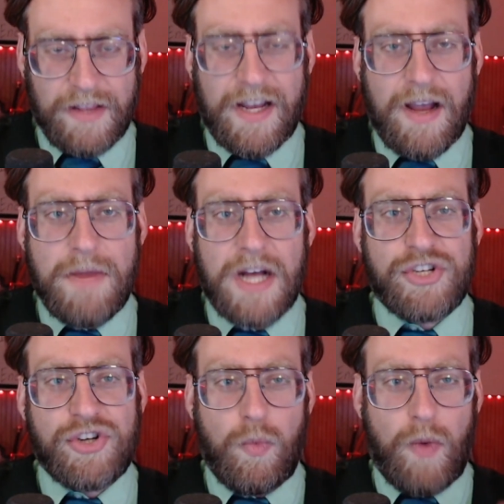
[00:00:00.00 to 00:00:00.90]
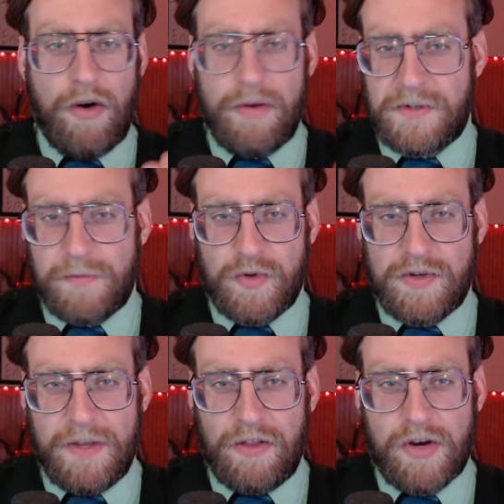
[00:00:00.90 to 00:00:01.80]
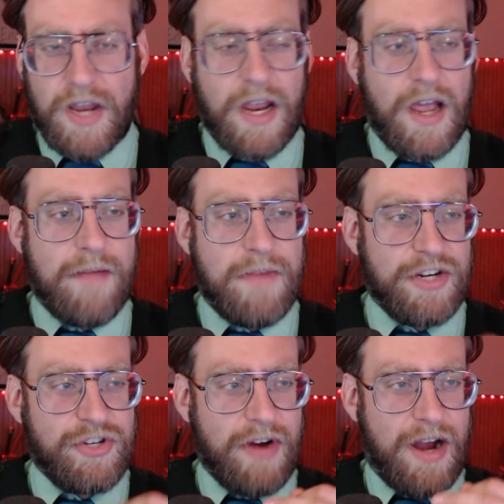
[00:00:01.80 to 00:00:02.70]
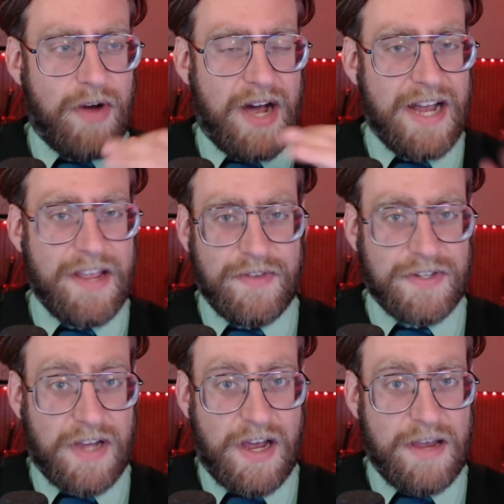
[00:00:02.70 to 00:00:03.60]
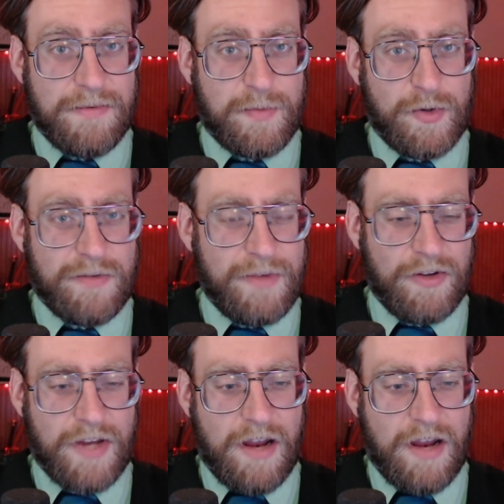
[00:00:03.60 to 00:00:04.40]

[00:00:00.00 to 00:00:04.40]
Like, I'm not sure where I'm supposed to be looking. I'm not sure how high in the sky I'm supposed to be looking.